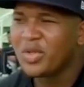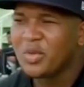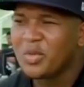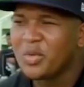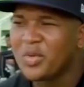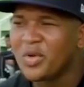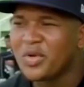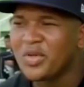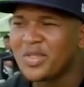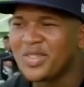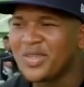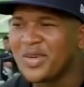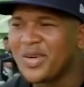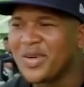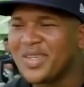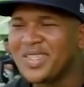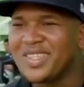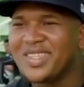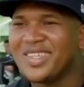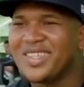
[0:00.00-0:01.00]
One of
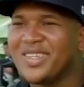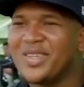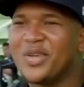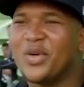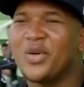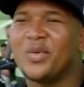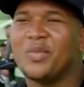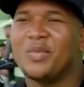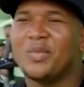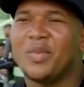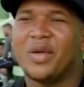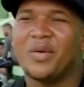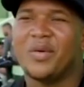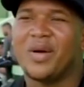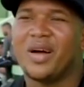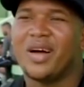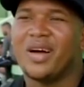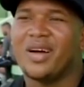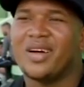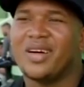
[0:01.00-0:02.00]
them is Jose
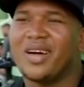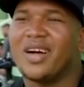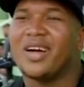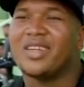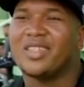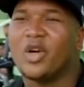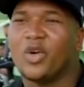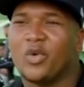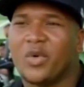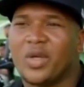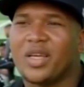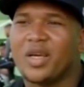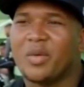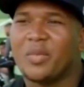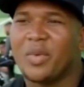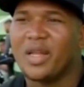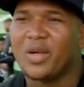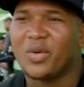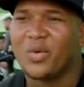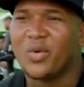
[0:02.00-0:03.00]
Ramirez, the third
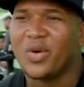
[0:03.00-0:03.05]
baseman.